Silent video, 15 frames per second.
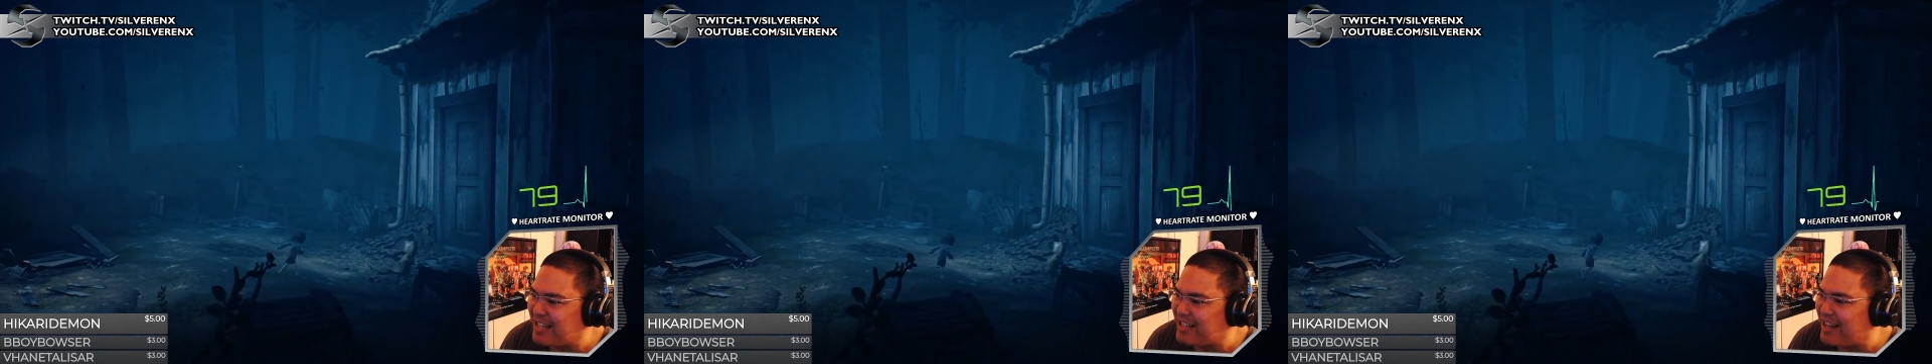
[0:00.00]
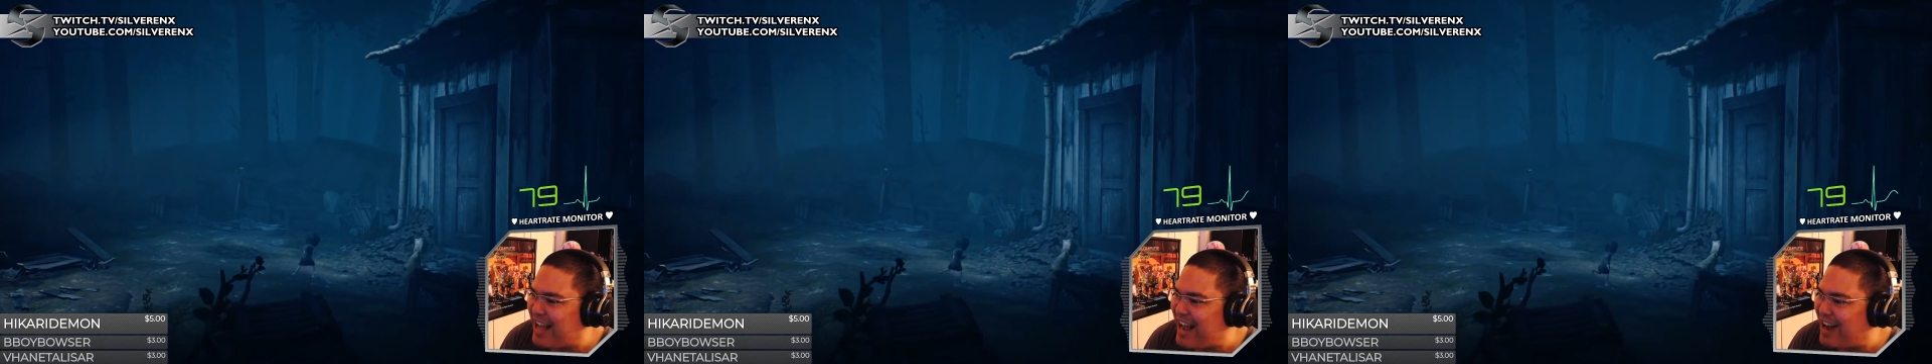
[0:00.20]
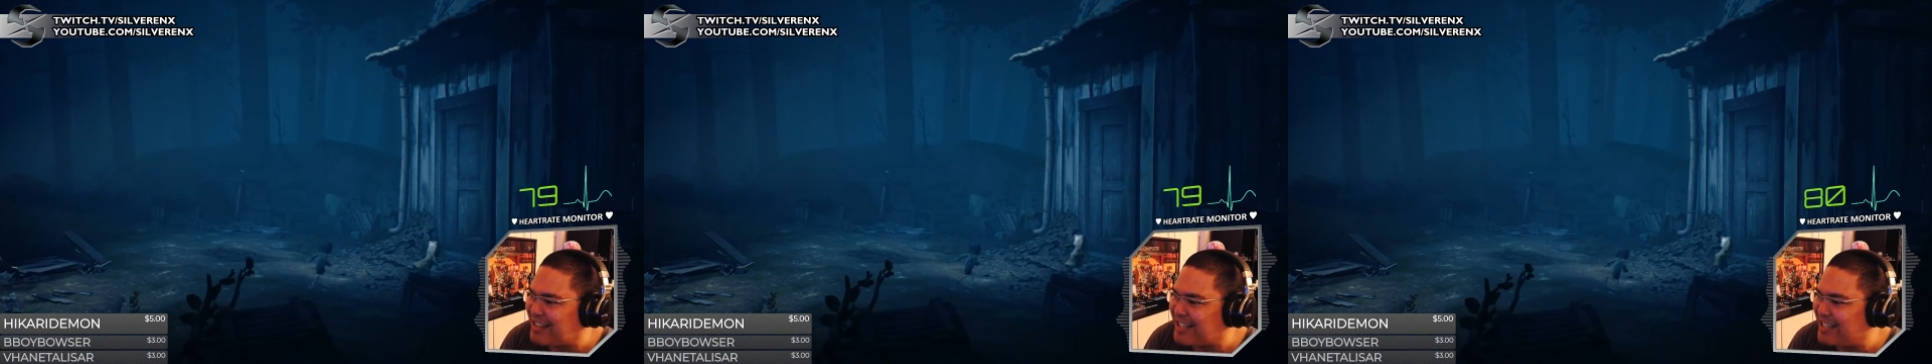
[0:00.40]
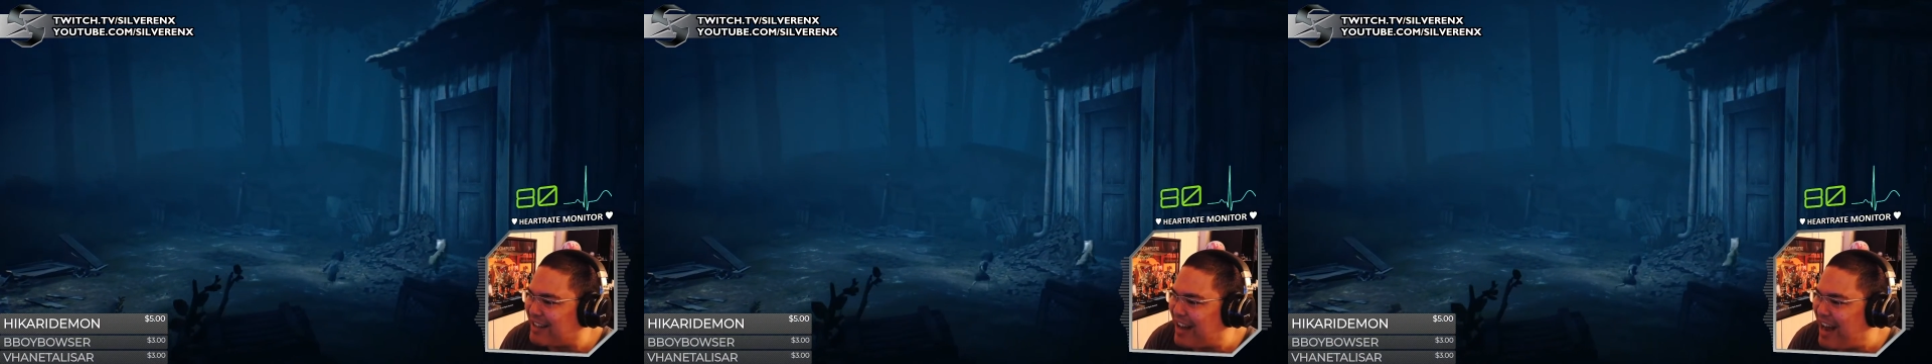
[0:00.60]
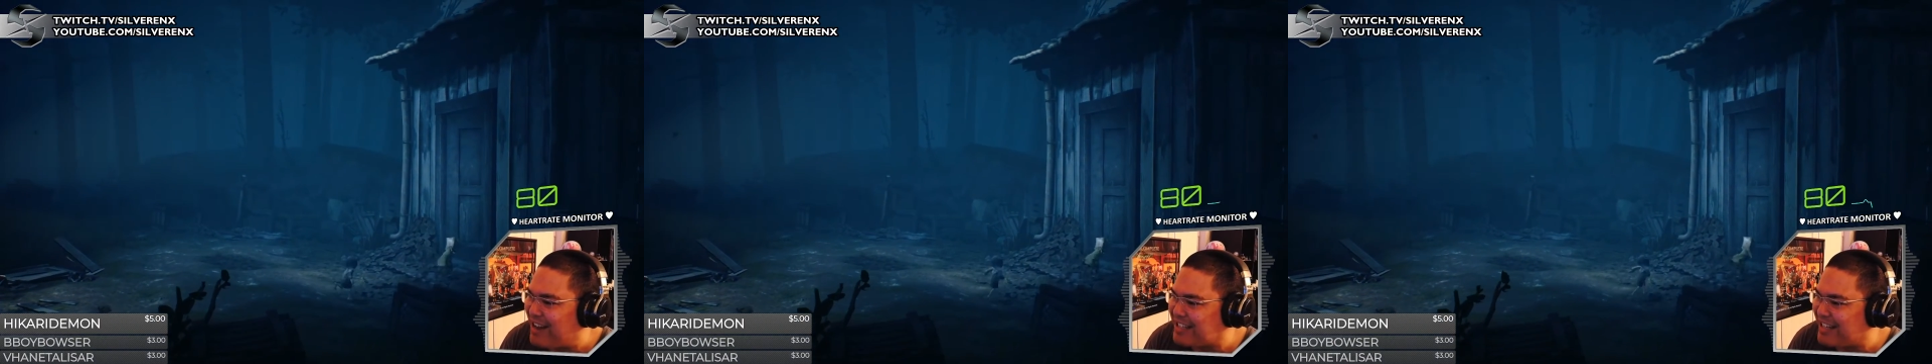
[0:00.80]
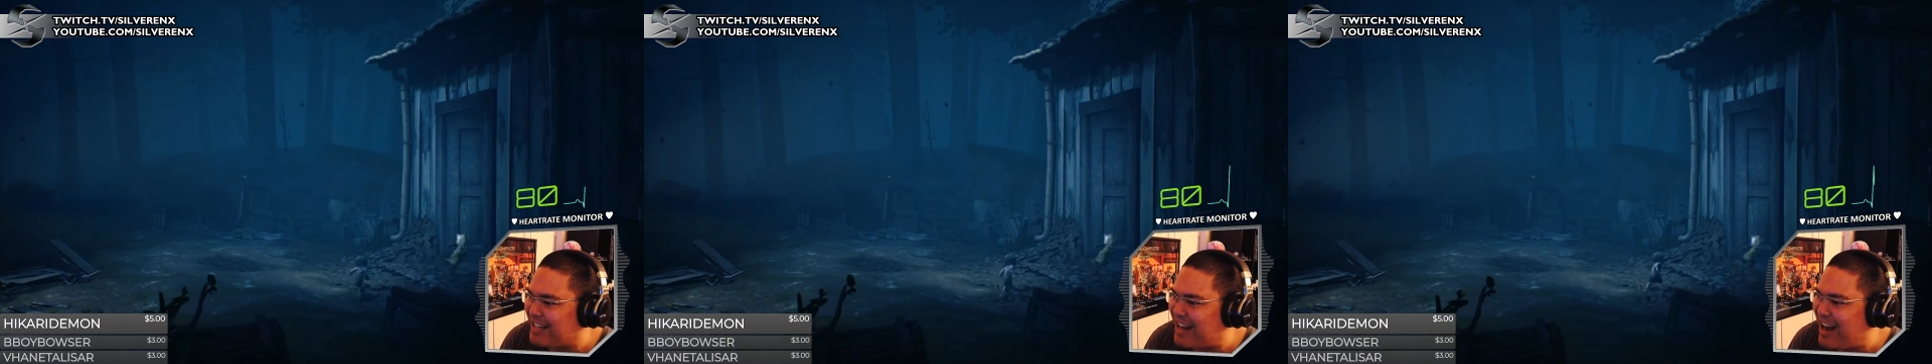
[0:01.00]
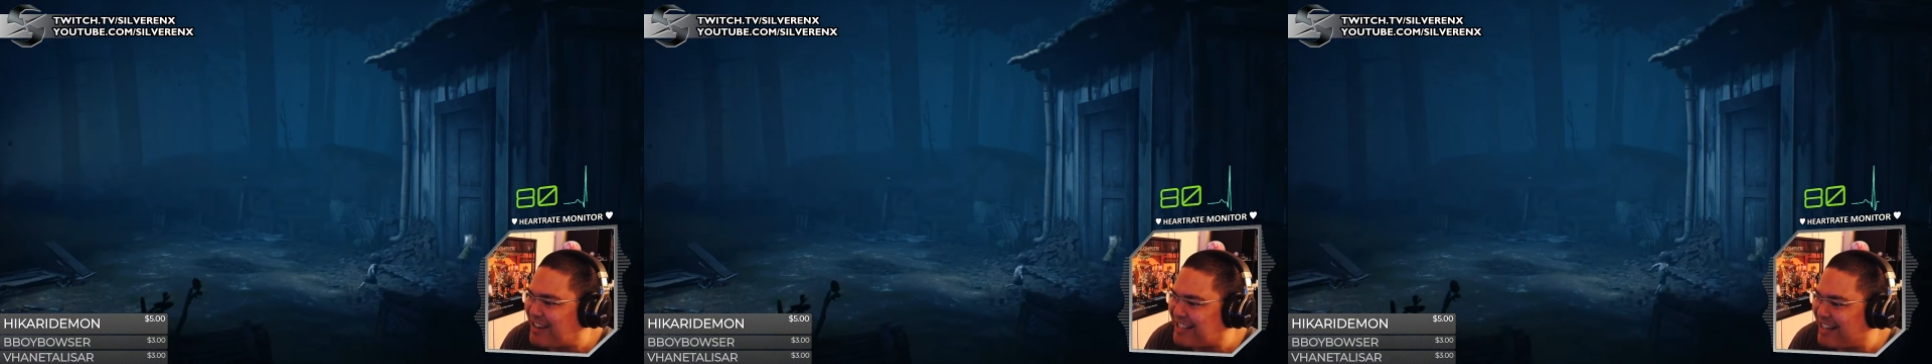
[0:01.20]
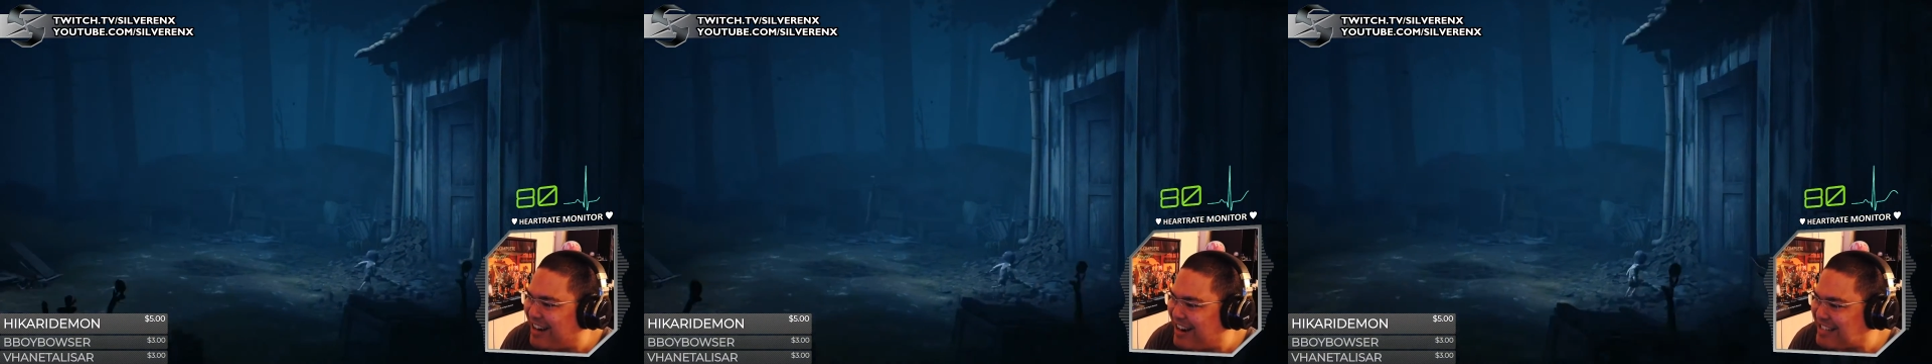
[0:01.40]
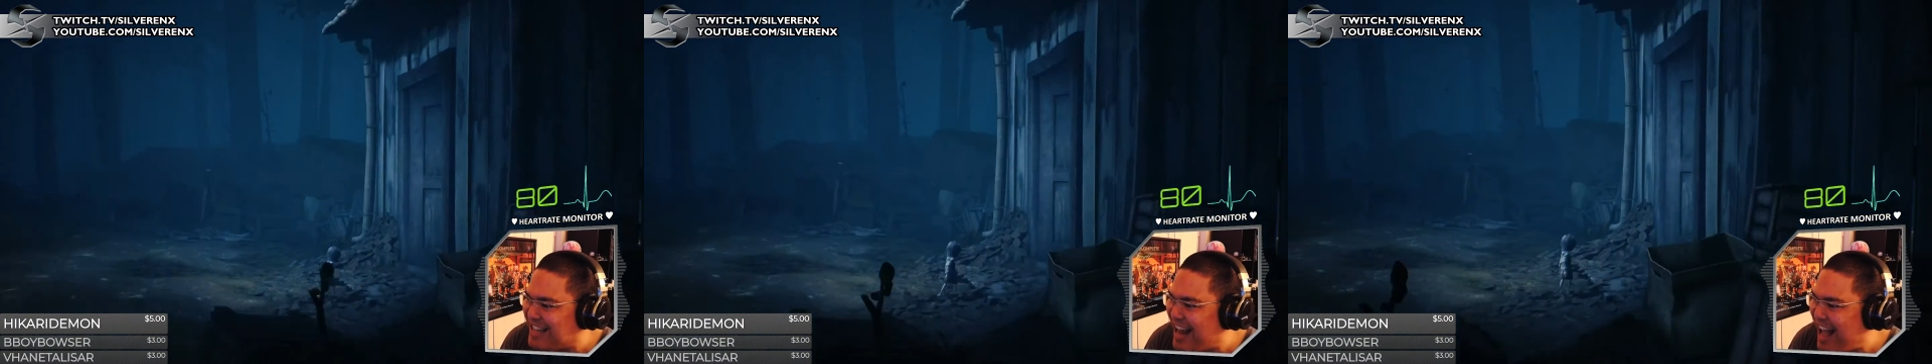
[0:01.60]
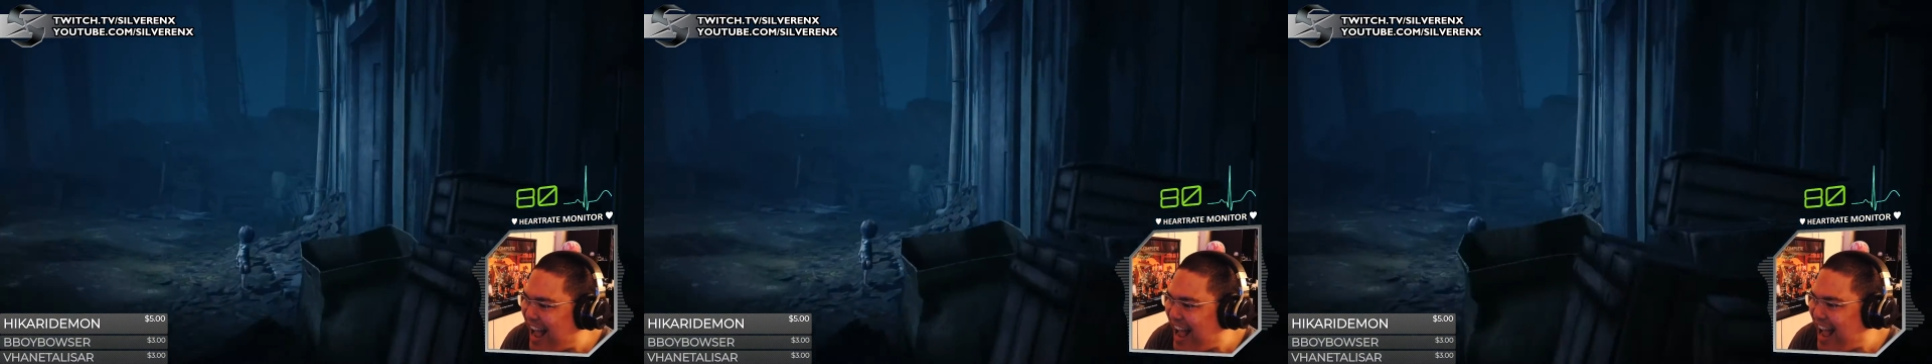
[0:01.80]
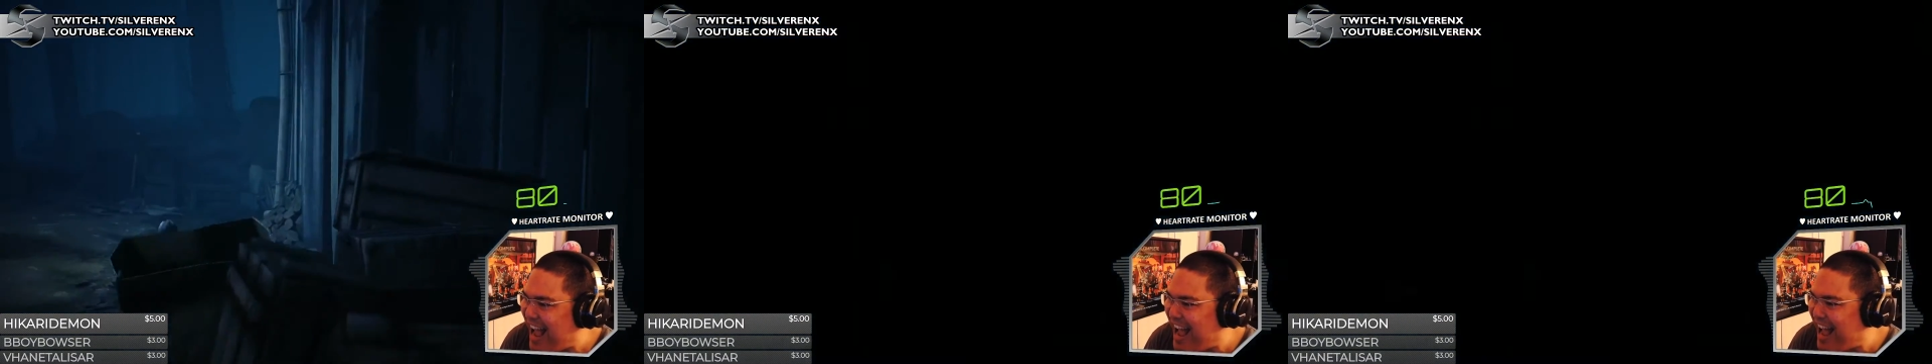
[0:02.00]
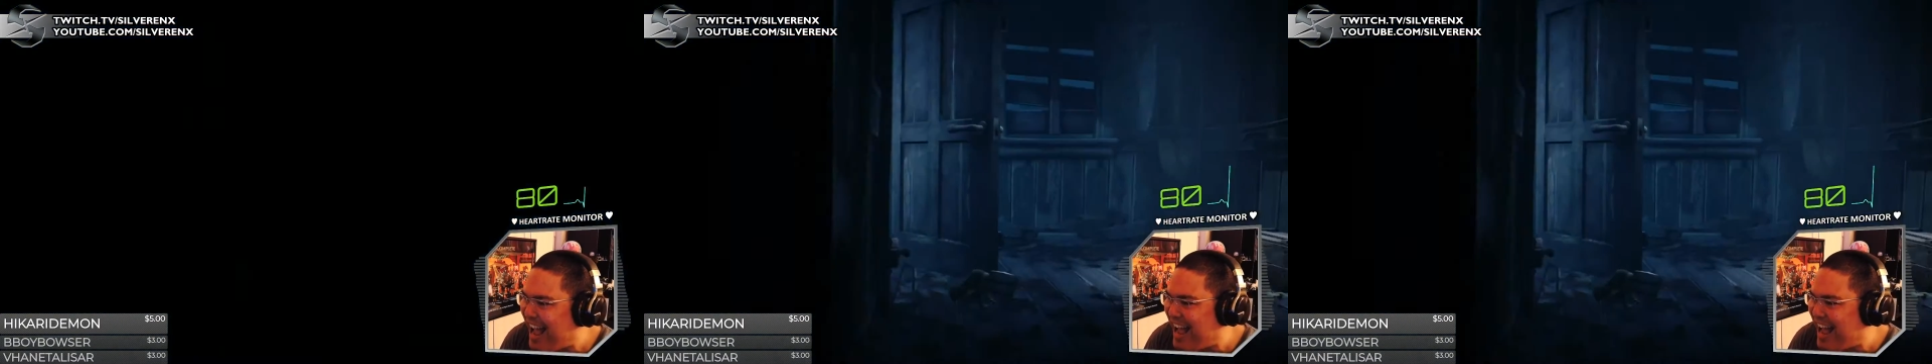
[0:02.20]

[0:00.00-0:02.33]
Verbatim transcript: the house, into the house, into the house, into the house.